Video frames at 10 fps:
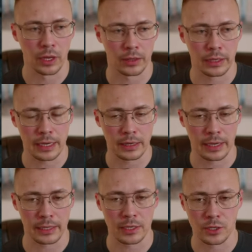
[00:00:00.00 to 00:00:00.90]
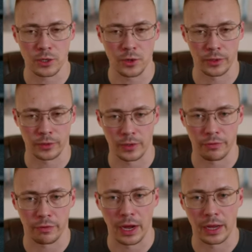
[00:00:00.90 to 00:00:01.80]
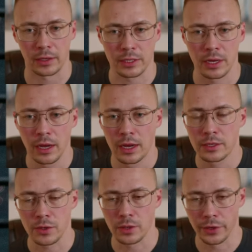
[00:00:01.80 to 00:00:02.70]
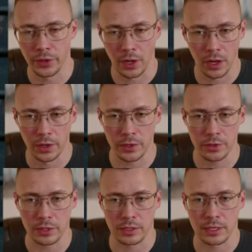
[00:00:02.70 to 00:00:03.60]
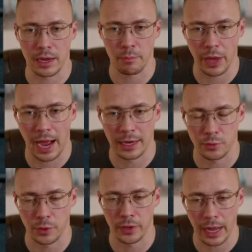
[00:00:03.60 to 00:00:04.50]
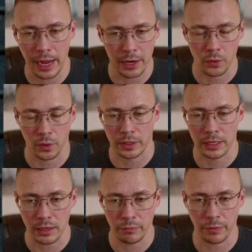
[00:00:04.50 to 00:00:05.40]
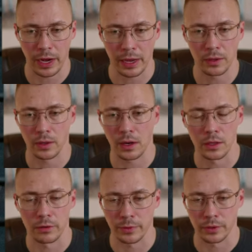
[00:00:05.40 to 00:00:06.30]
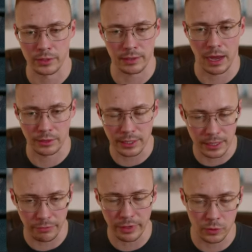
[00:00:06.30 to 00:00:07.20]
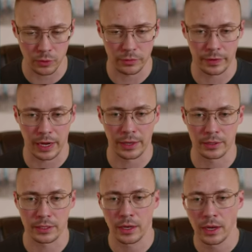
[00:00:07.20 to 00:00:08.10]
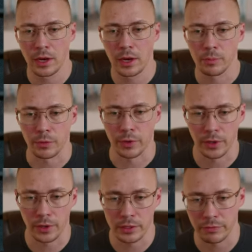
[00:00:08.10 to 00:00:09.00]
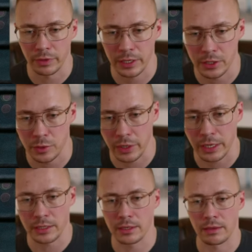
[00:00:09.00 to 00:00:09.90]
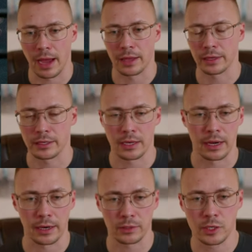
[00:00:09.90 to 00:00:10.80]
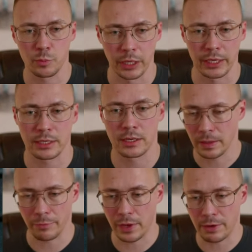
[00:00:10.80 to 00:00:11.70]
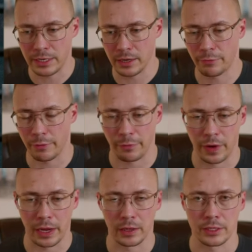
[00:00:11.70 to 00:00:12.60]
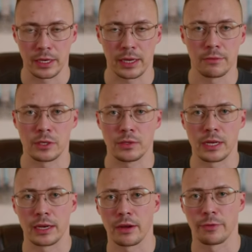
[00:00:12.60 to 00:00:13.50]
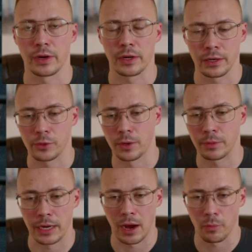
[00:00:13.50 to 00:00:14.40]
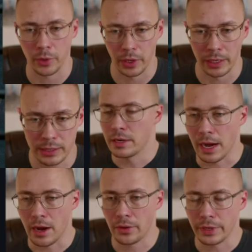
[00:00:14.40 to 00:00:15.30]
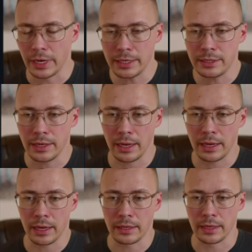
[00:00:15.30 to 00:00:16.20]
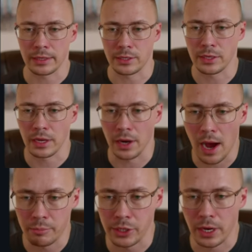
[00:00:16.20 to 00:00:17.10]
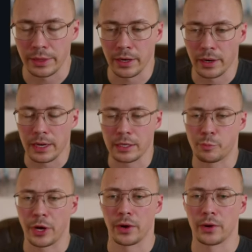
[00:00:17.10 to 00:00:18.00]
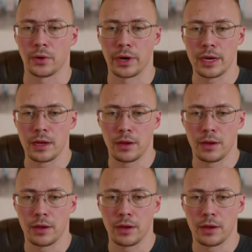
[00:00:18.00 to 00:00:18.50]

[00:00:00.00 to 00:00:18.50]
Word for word: I only need like these two or three files. So they'll all use the same password and or key file, all of those thousand individual files. But recursively just means that, like I said, it splits. If you have ten different files, it gives you ten different encrypted outputs. Now, the next thing that's an option on there is paranoid